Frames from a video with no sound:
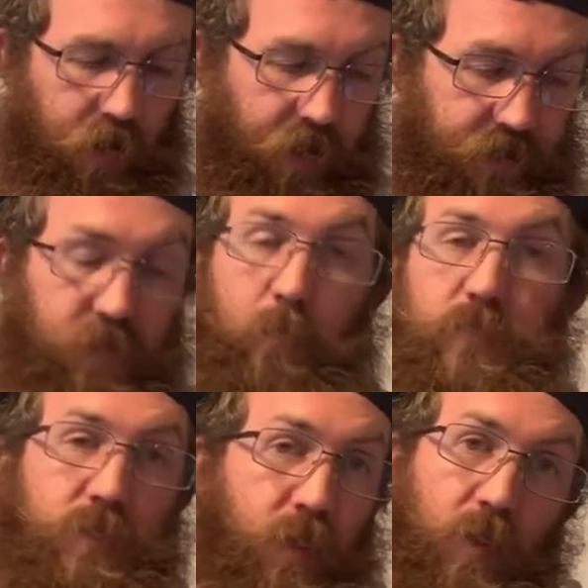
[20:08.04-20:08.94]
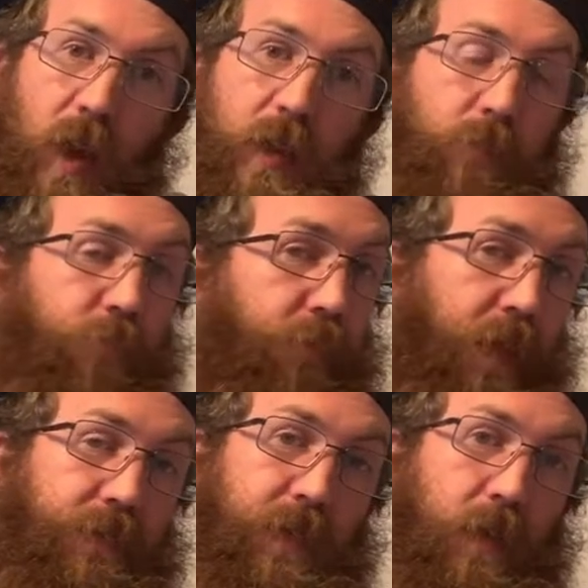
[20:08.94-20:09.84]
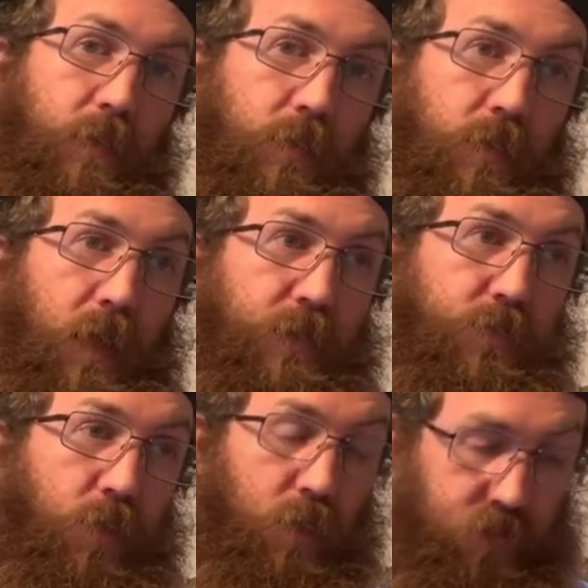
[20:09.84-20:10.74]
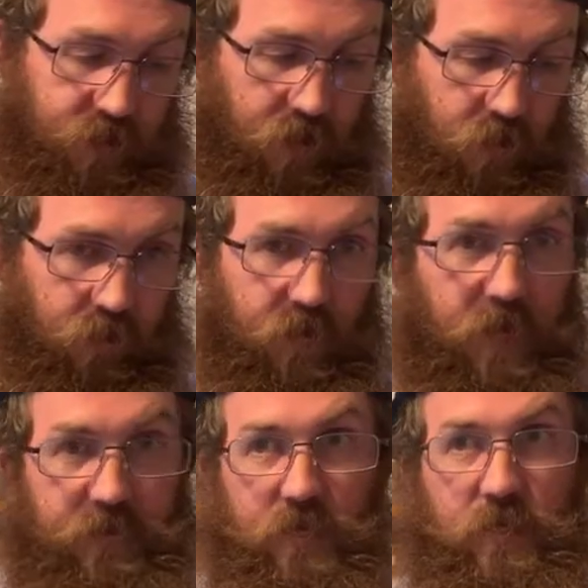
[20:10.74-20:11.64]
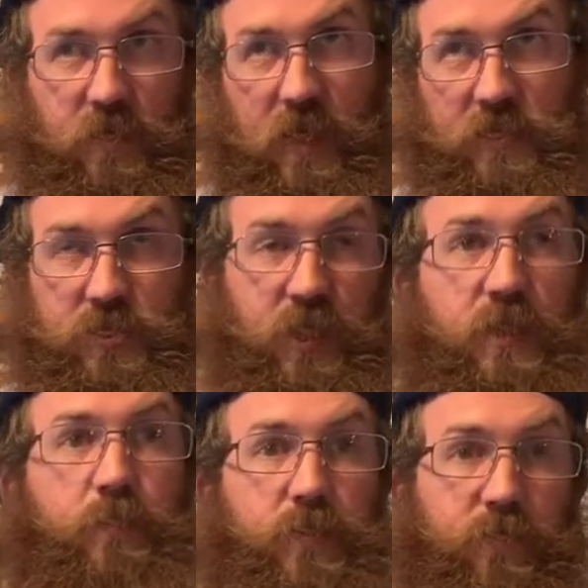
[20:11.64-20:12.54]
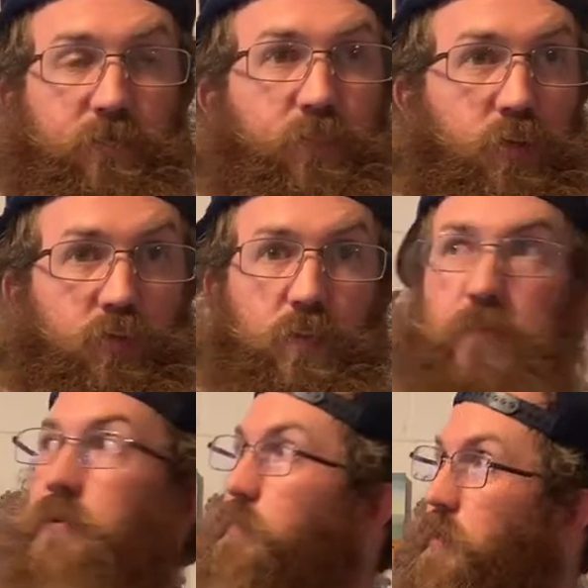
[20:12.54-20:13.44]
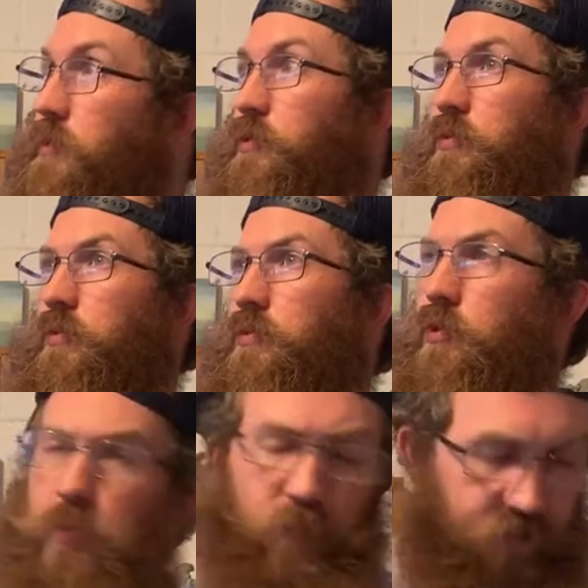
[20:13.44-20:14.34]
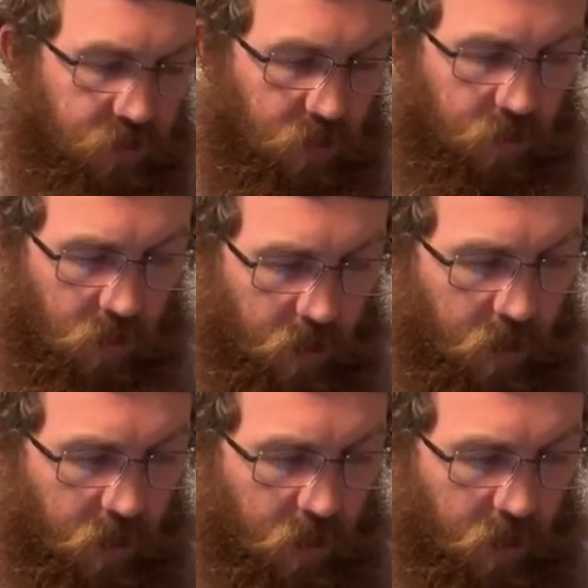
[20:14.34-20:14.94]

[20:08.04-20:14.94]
Next up was another item from that dollar glass yard sale. Not the glass shed, but the first one we went to 2 weeks ago.